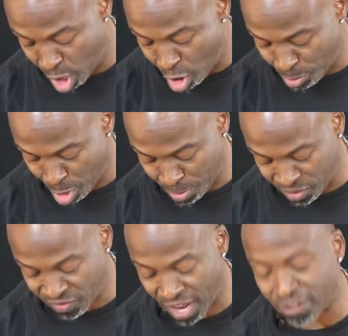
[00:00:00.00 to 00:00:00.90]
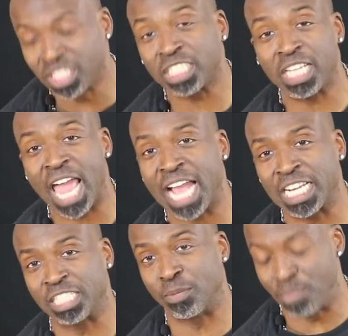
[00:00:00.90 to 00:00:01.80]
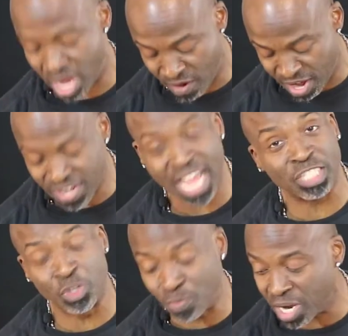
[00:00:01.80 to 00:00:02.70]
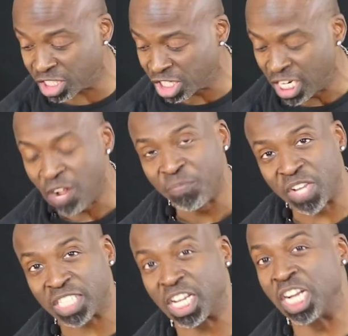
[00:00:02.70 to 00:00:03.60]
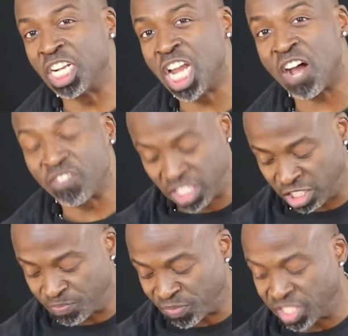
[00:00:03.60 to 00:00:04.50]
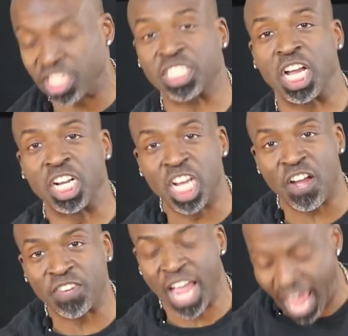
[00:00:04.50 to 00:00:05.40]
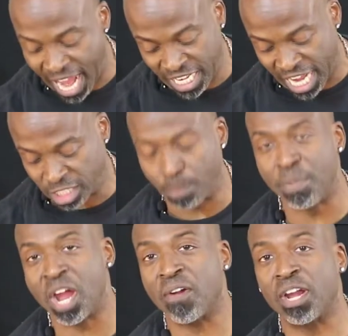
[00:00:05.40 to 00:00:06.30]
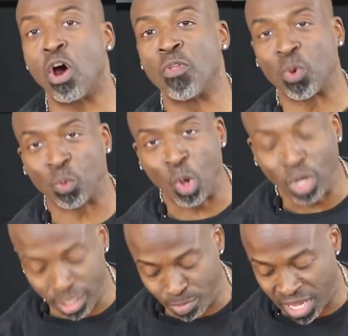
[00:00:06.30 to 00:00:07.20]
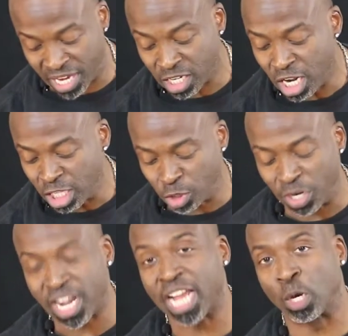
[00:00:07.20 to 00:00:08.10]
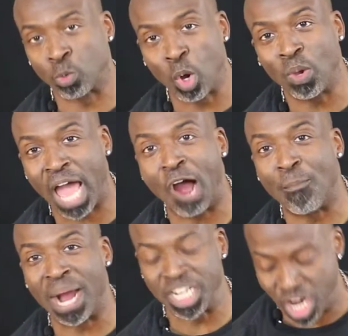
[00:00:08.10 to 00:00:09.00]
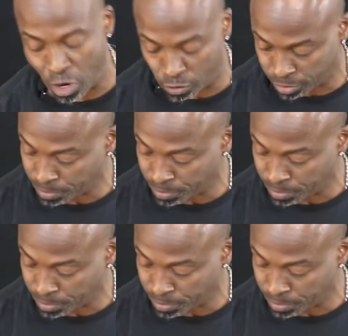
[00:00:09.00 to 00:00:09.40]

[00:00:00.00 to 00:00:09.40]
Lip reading: all-purpose flour just to act as a barrier, not too much, just enough to act as a barrier on the rolling pin so that I can roll out my dough.